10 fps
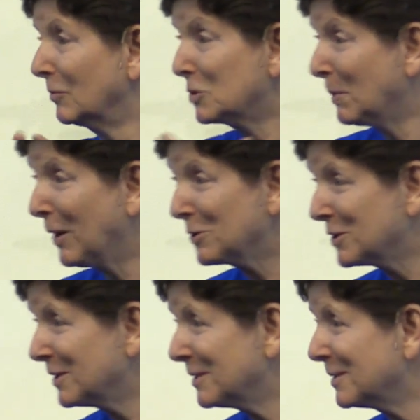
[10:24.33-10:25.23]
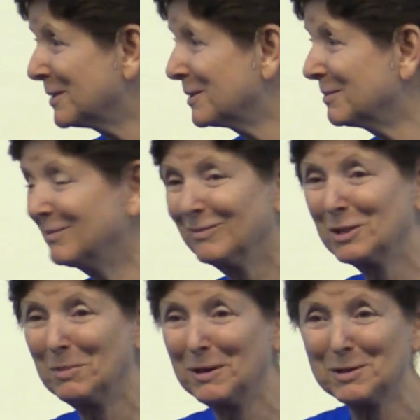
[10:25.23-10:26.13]
spouses,
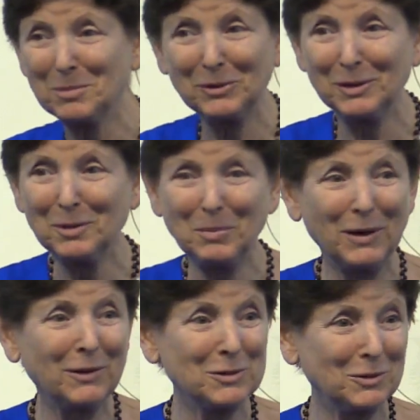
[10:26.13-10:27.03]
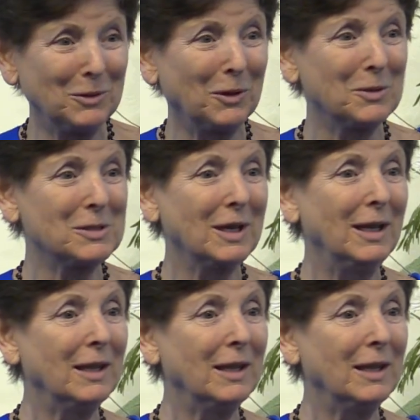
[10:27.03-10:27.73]
responsibility to parents, who knows.